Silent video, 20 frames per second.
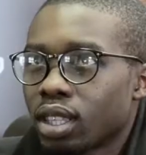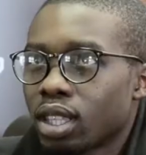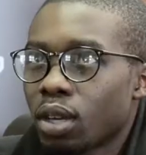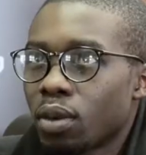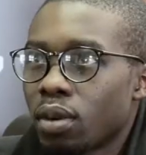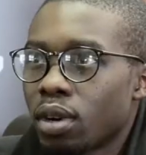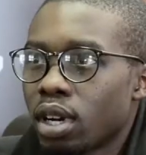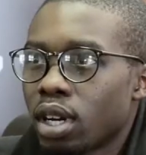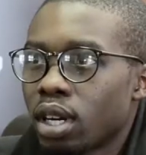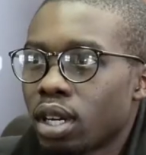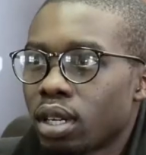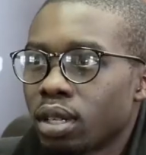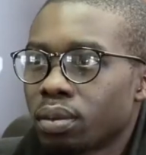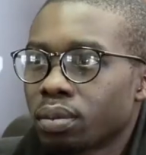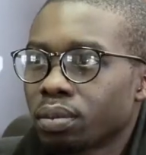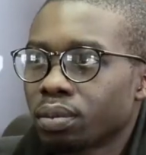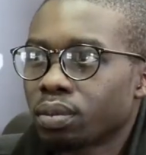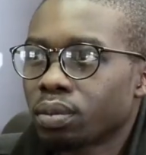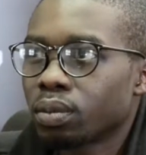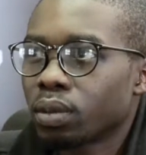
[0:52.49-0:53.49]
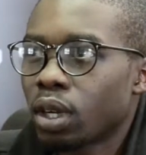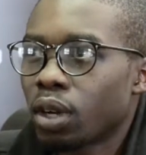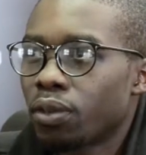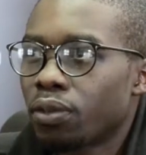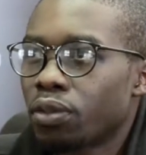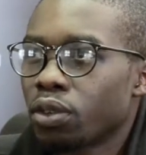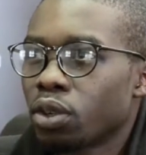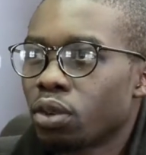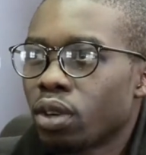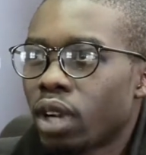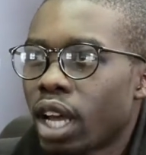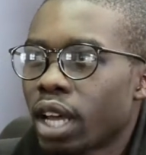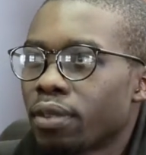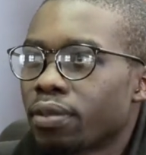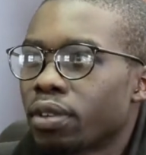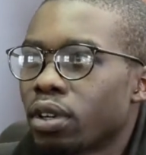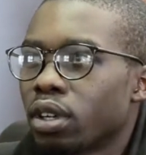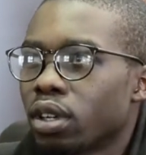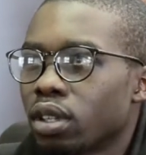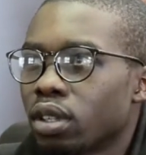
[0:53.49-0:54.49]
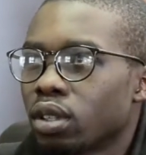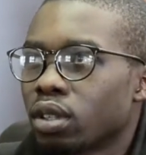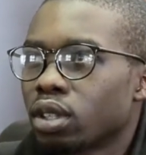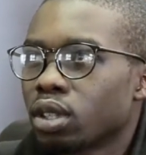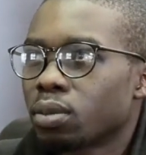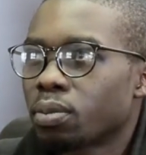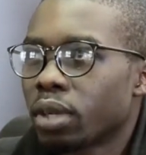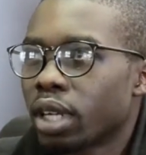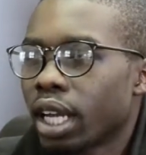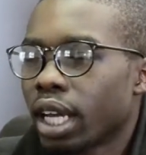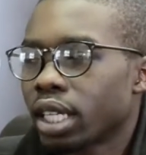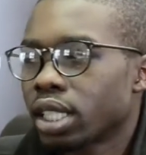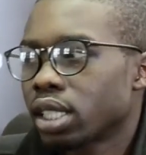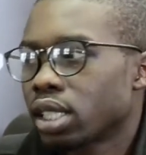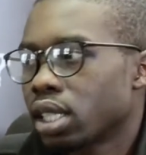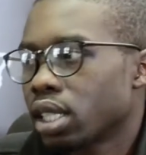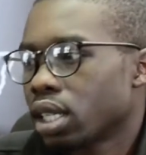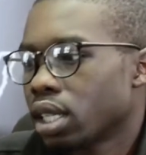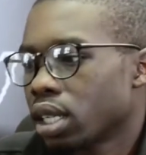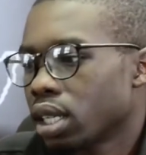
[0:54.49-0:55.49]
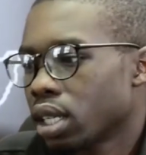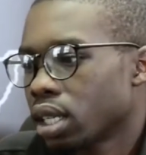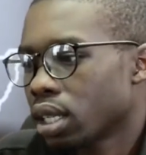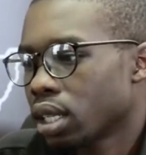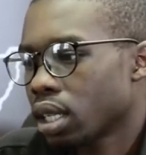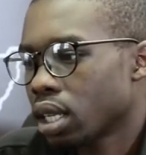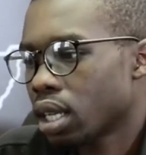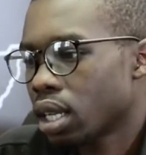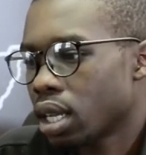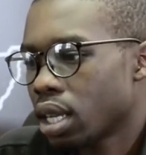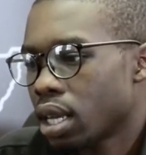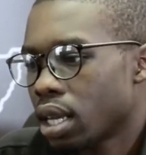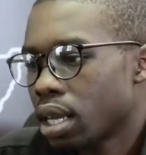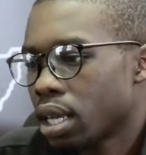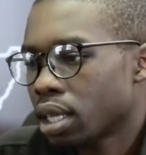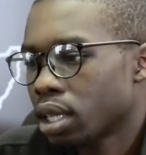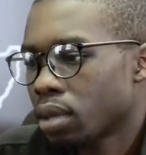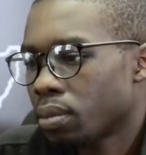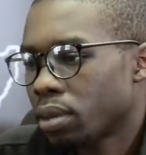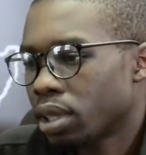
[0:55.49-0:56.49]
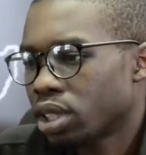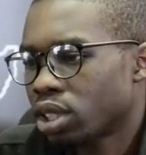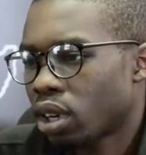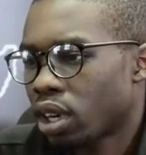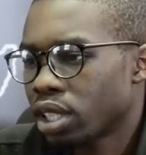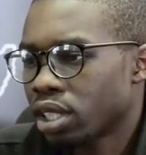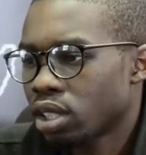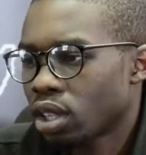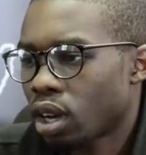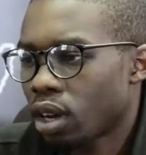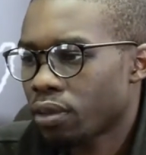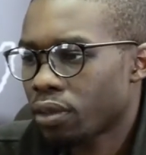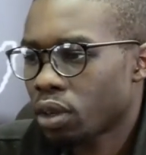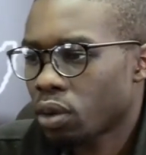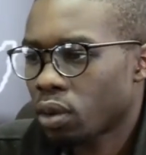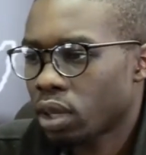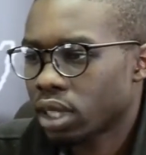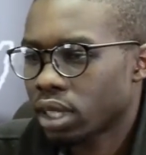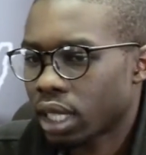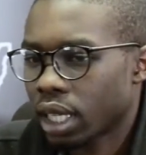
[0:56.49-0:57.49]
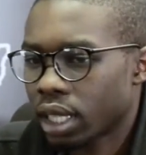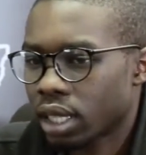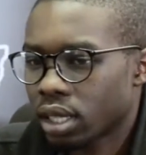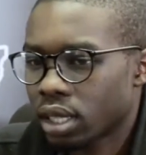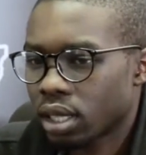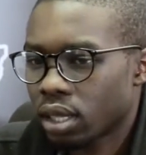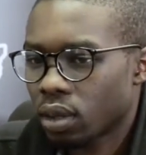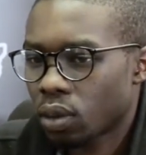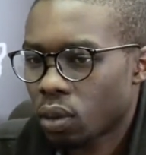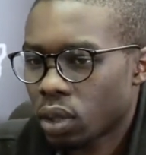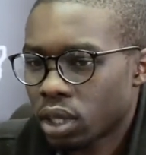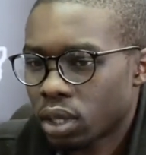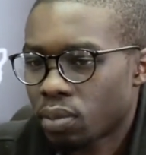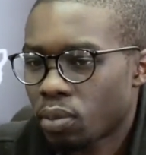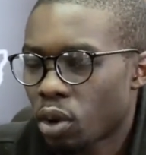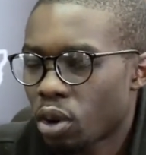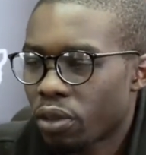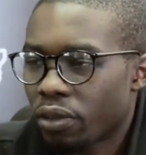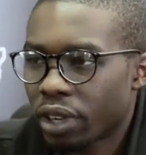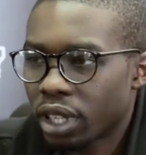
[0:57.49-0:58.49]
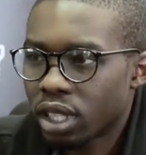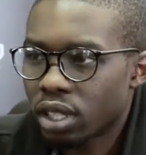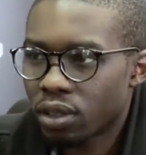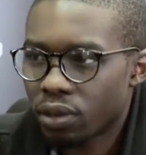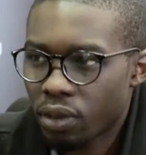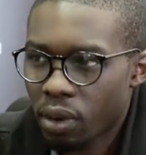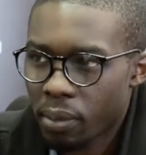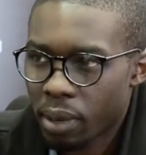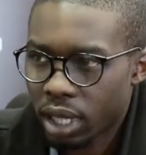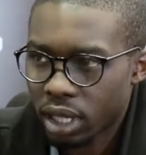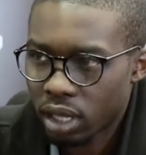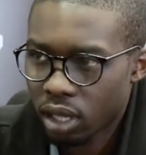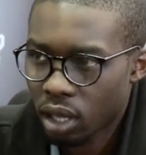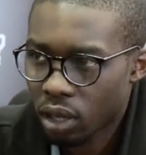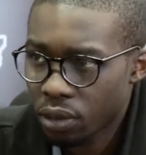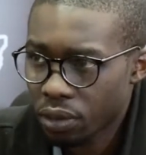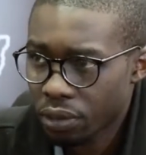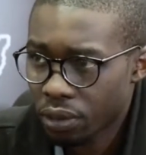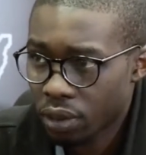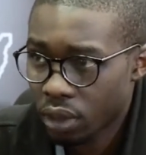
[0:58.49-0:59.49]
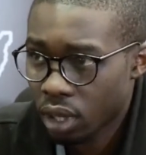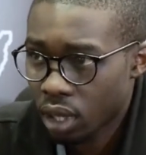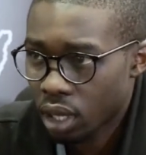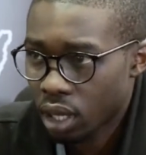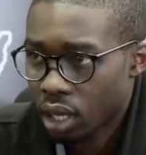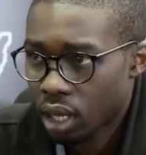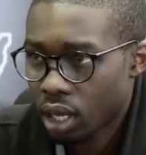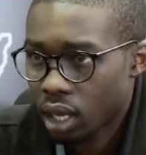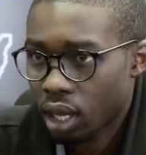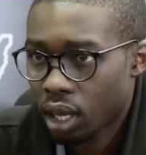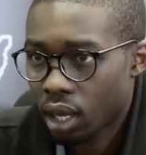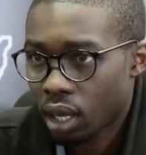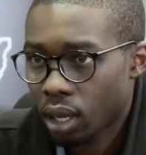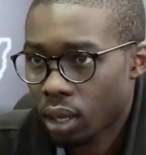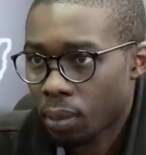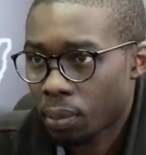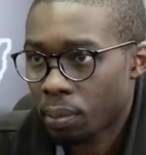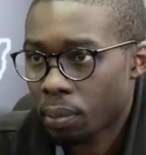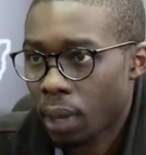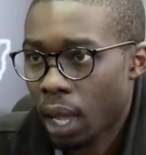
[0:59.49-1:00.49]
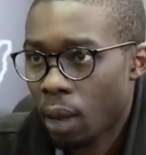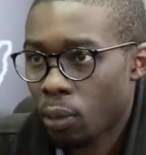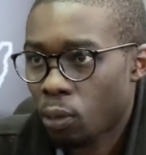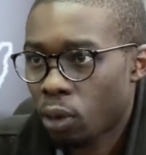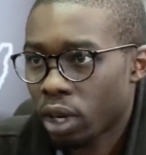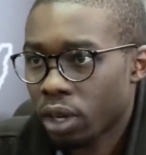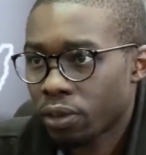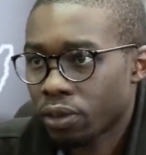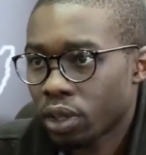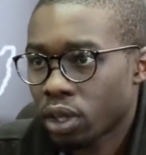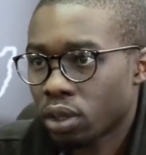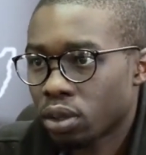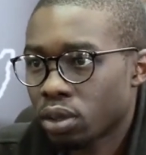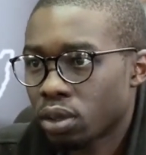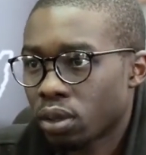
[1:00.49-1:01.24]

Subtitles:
There were a few life hurdles, but actually the majority of it was motivation for myself. I'm one of those